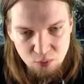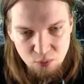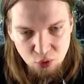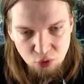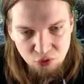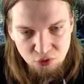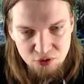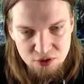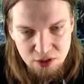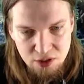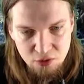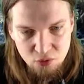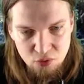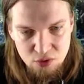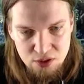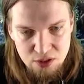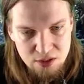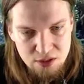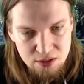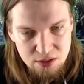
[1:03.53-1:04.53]
physical
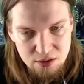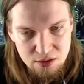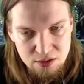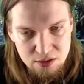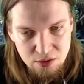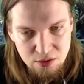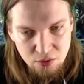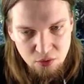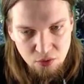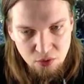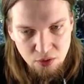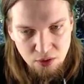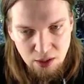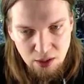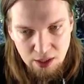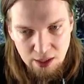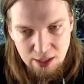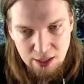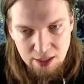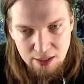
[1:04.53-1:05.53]
resistance, so
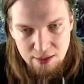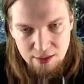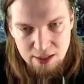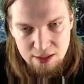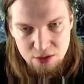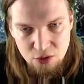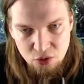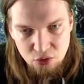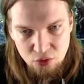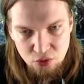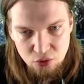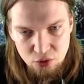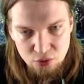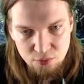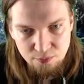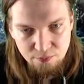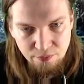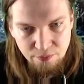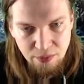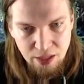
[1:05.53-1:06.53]
that's good.
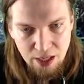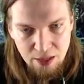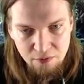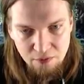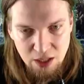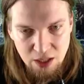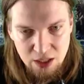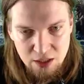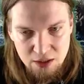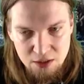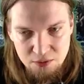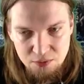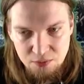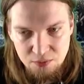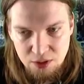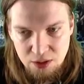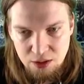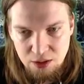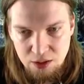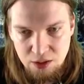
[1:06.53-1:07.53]
Have that.
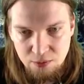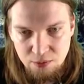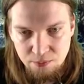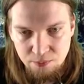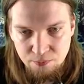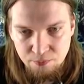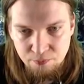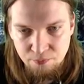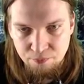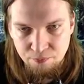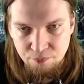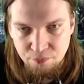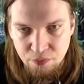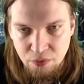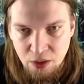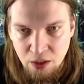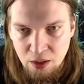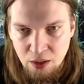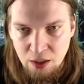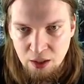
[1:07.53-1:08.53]
Um,
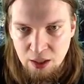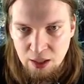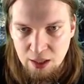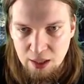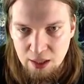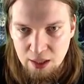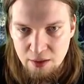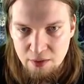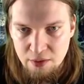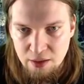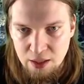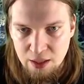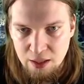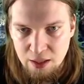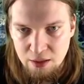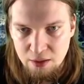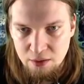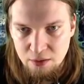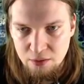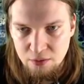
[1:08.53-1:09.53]
and
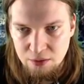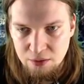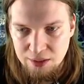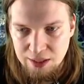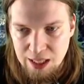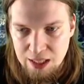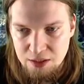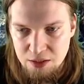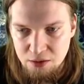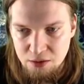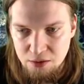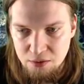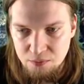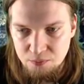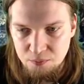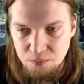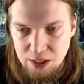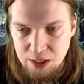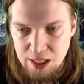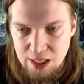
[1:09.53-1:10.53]
then Ketil,
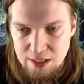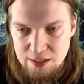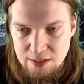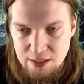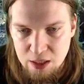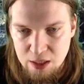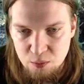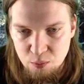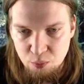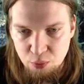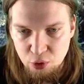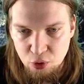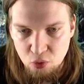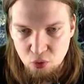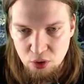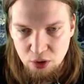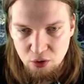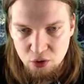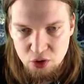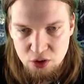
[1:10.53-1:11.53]
he has that bow.
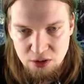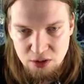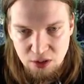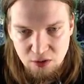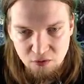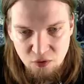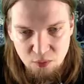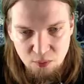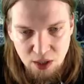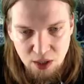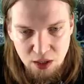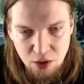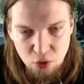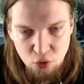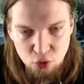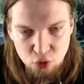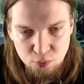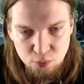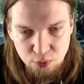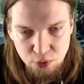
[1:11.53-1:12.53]
I could just give him my
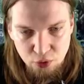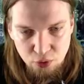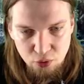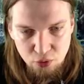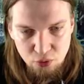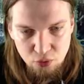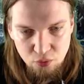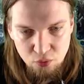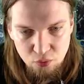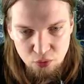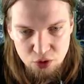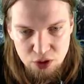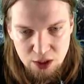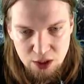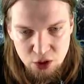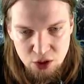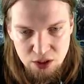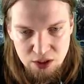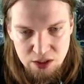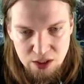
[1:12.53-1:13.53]
old bow, which
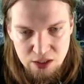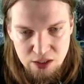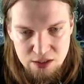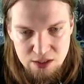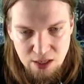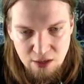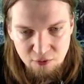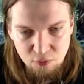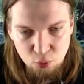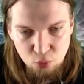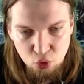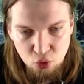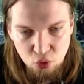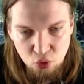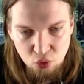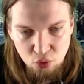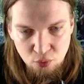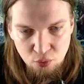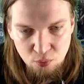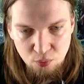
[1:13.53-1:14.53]
actually does have
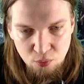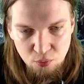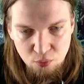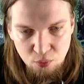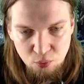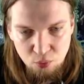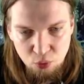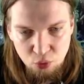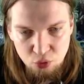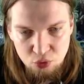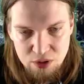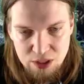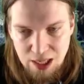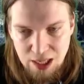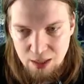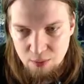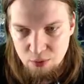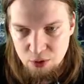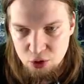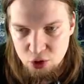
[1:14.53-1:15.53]
more more
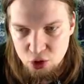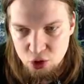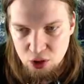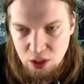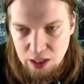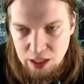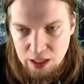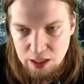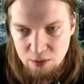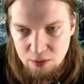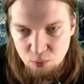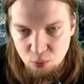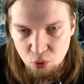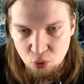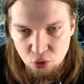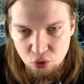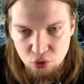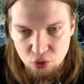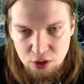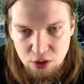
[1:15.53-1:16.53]
damage and more
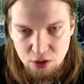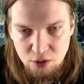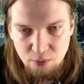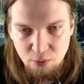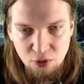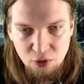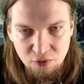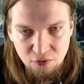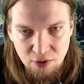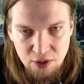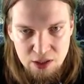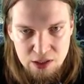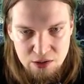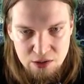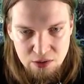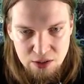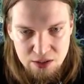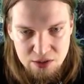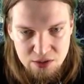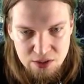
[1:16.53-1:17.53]
critical modifier, so
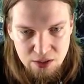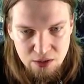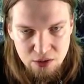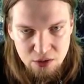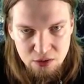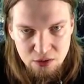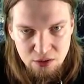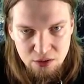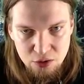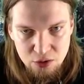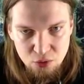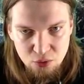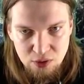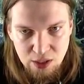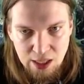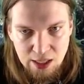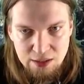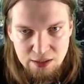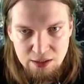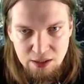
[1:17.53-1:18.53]
let's do
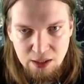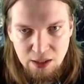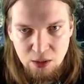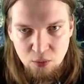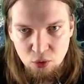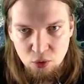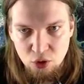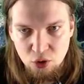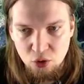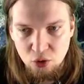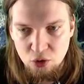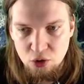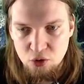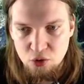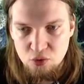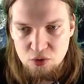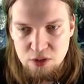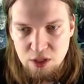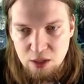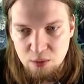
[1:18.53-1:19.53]
that. We're not going to
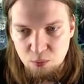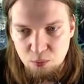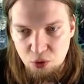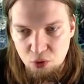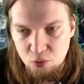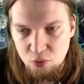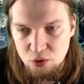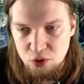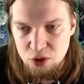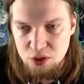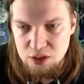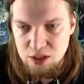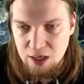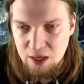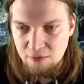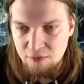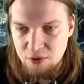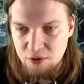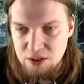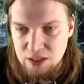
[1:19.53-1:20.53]
use that bow, we just
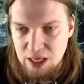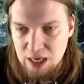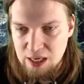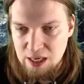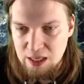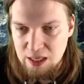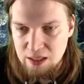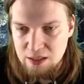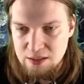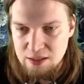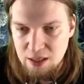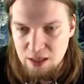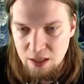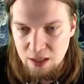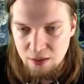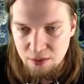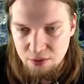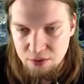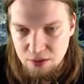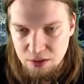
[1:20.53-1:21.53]
have the Dane Axe
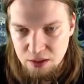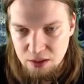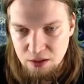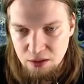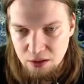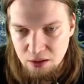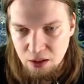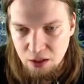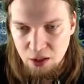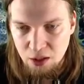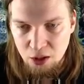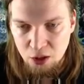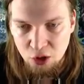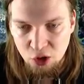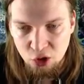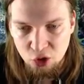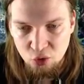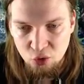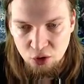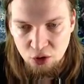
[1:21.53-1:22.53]
and the
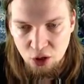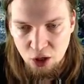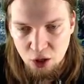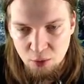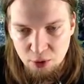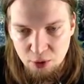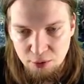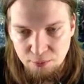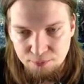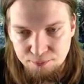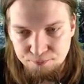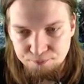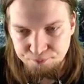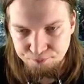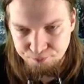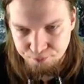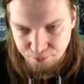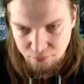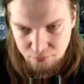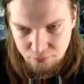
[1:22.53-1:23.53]
cured armor,
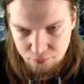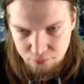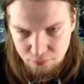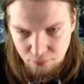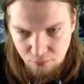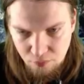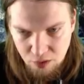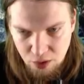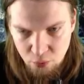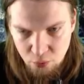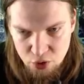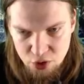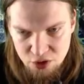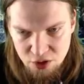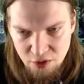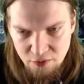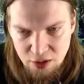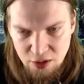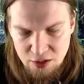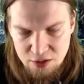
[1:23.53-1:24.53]
which is
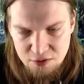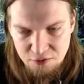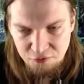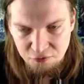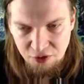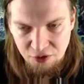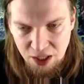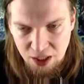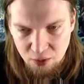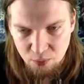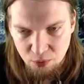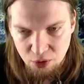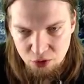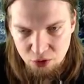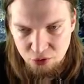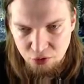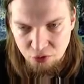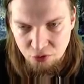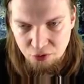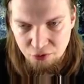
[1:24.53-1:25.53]
giving us a fair amount
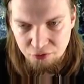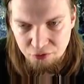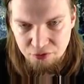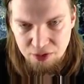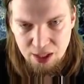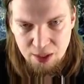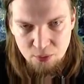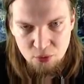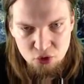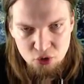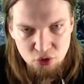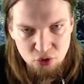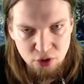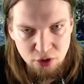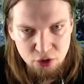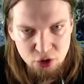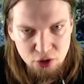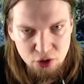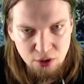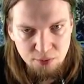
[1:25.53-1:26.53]
of damage
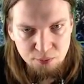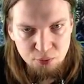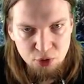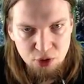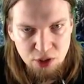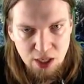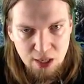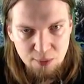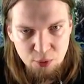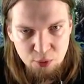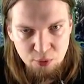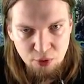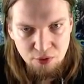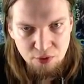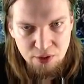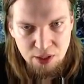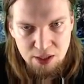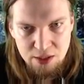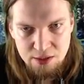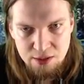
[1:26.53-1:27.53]
reduction. I'm pretty happy about that.